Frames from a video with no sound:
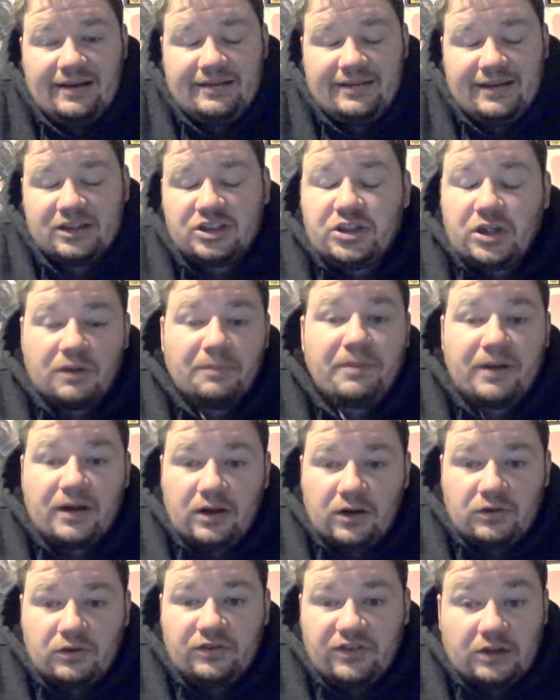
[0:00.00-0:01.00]
This should have been
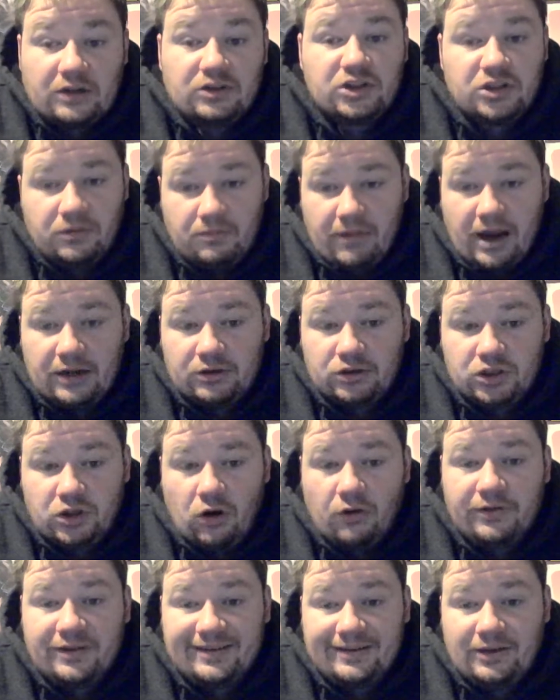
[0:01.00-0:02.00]
an unsanctioned match,
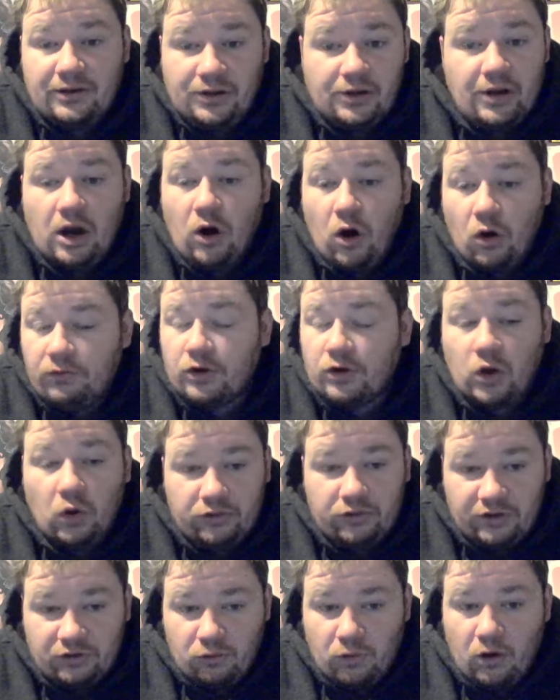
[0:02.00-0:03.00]
or a
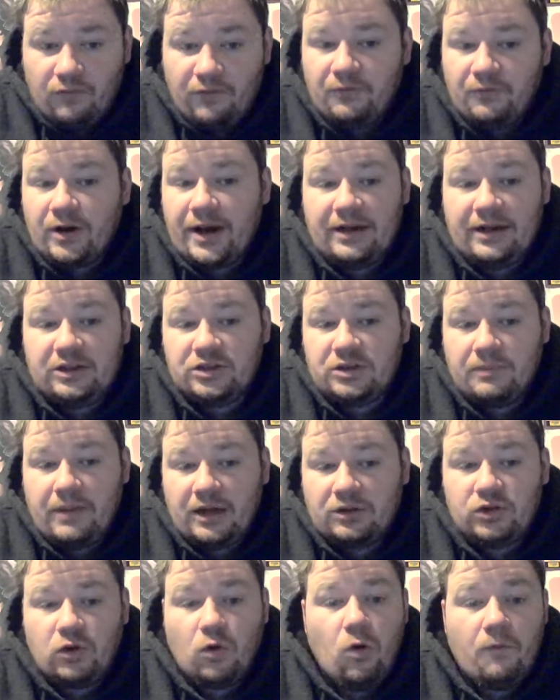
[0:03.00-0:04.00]
no disqualification
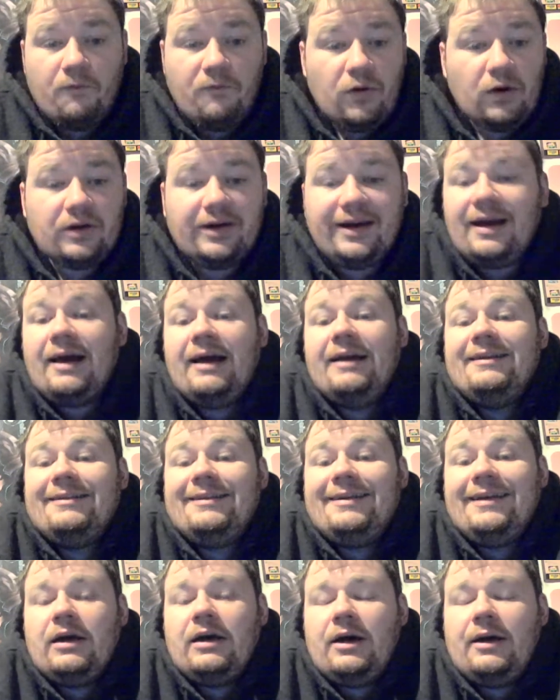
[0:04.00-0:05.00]
match, or fuck it, a
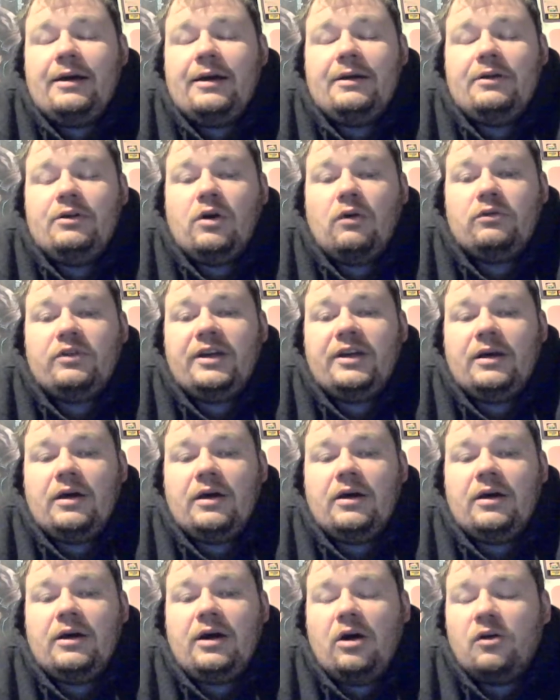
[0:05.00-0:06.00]
no
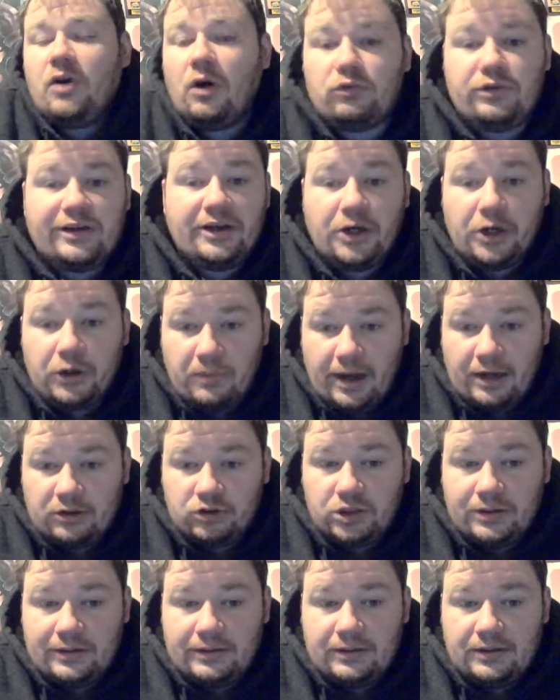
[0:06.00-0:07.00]
DQ
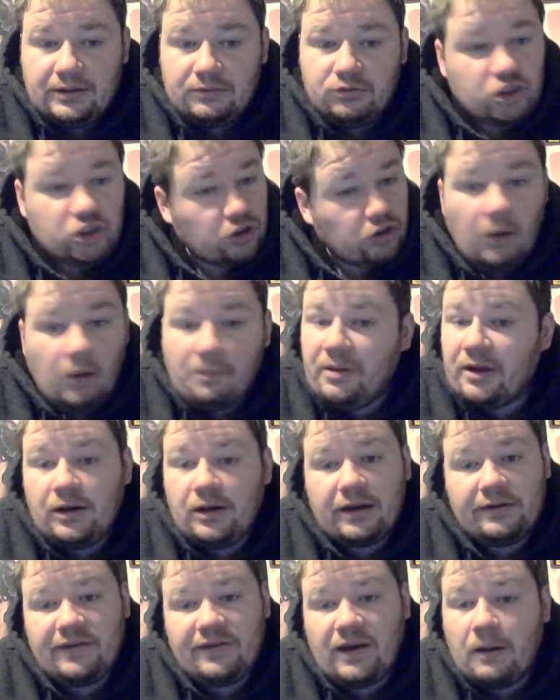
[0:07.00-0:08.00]
match. Should not have been
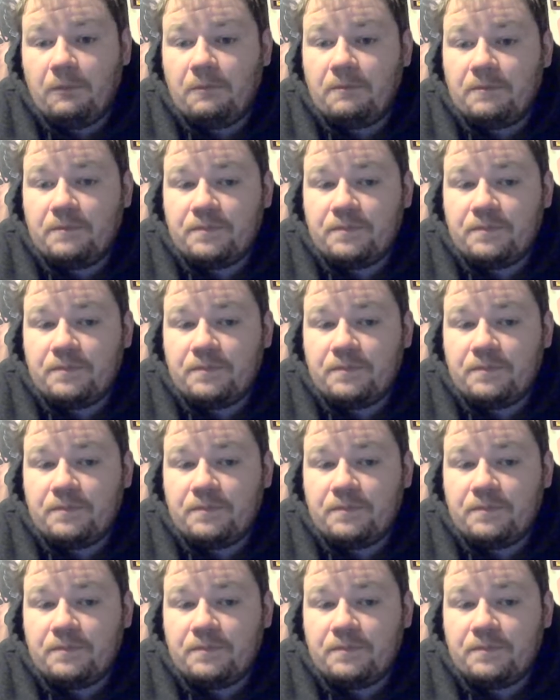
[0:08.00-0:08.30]
Lights Out.